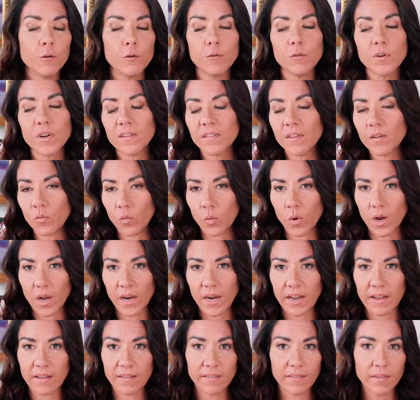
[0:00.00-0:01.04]
Who doesn't
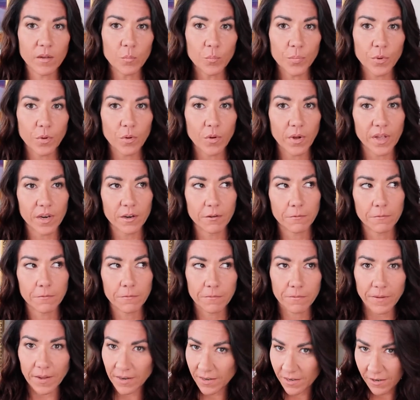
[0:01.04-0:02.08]
want a simple and
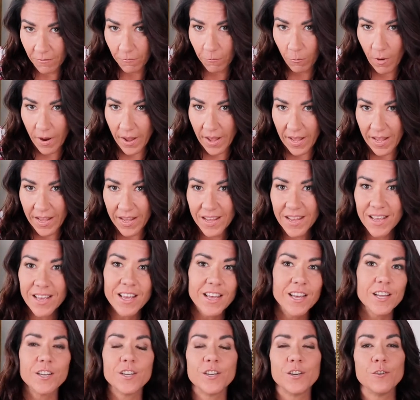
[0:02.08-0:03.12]
effective way
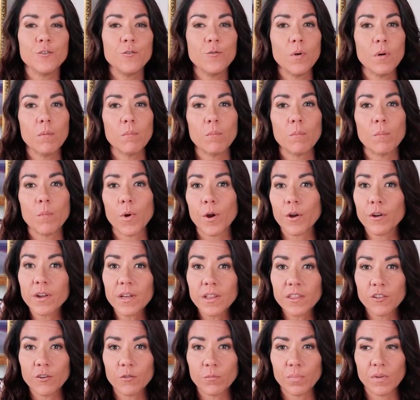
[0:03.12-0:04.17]
to
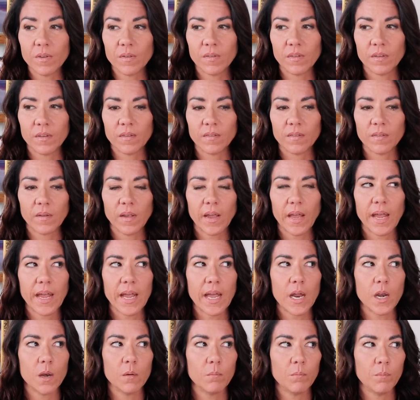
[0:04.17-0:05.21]
market their business?
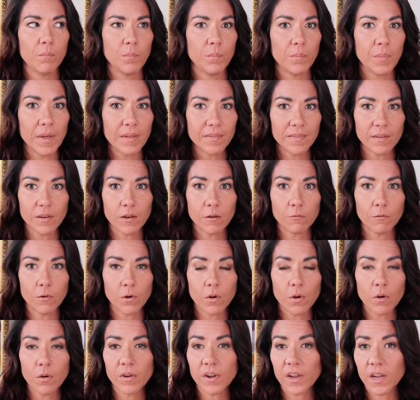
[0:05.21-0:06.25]
And best of
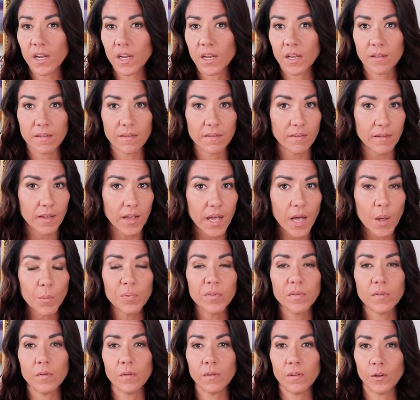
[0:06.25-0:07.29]
all, it's
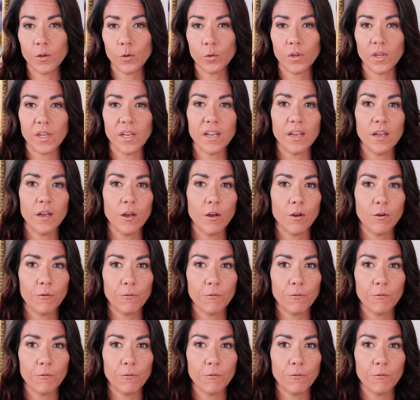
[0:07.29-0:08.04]
absolutely